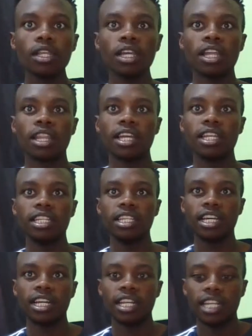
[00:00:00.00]
and then
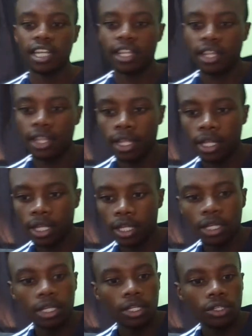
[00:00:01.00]
here length,
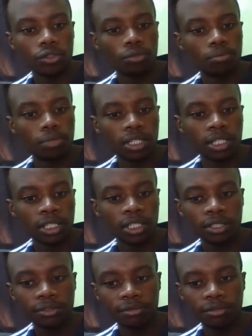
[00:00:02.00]
you
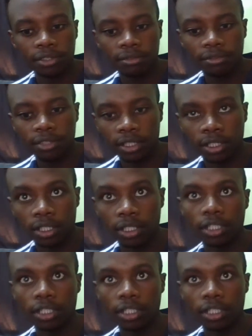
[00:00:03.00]
place 50